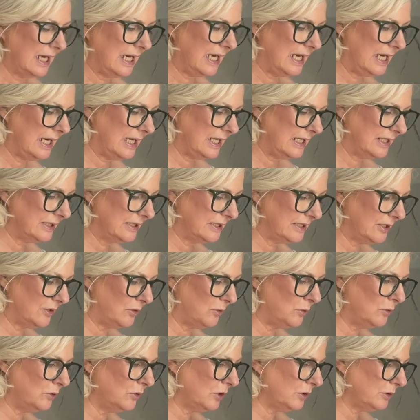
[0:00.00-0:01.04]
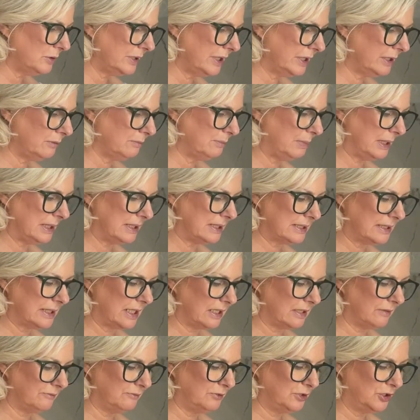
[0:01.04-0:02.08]
And all those little bits
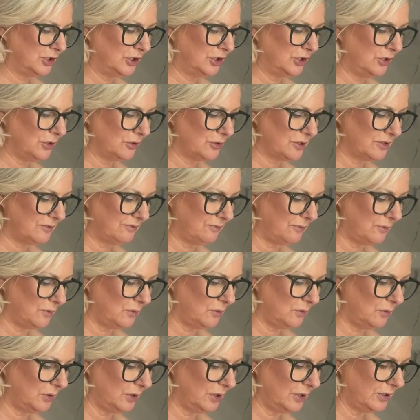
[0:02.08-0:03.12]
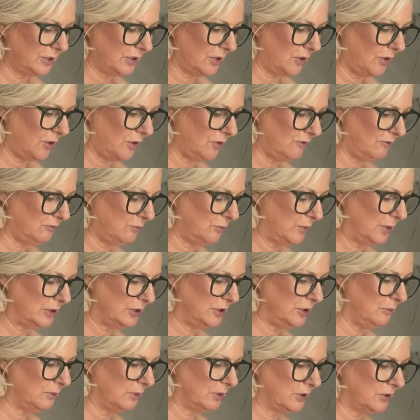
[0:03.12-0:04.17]
that have just fallen off while
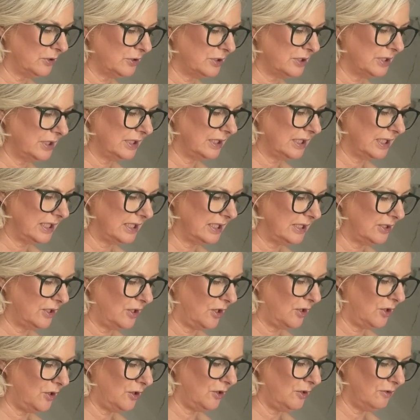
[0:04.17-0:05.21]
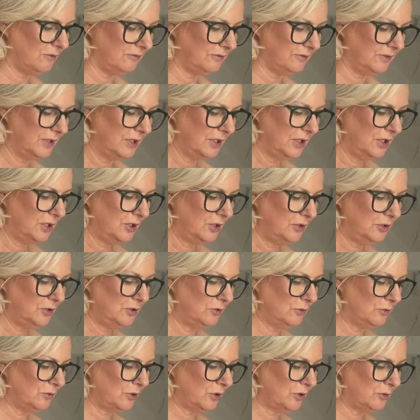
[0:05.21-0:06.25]
you were cutting it in half,
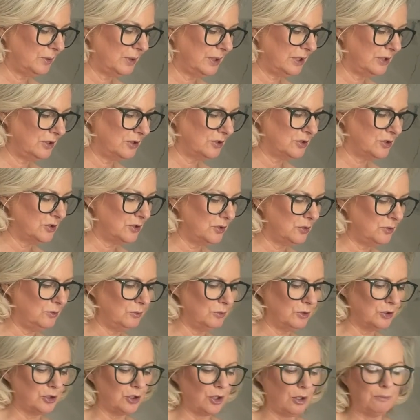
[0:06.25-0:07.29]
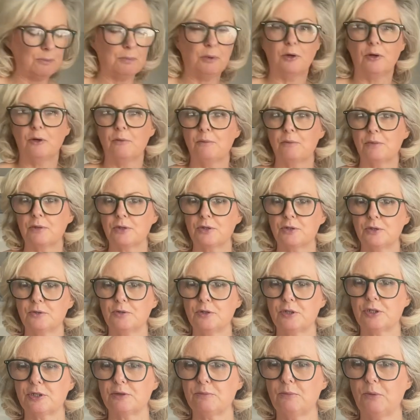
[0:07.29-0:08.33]
you're going to chop up to
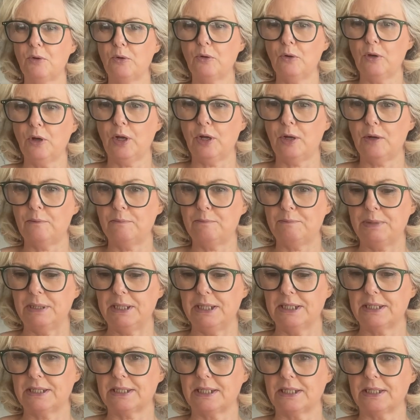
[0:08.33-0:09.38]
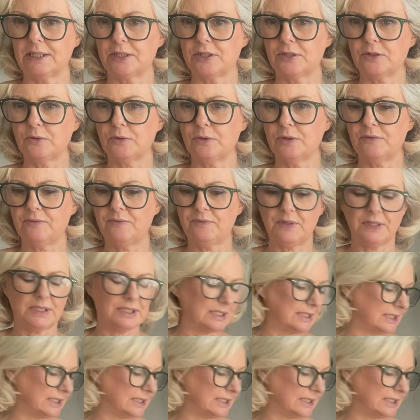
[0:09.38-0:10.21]
smaller pieces, sort of this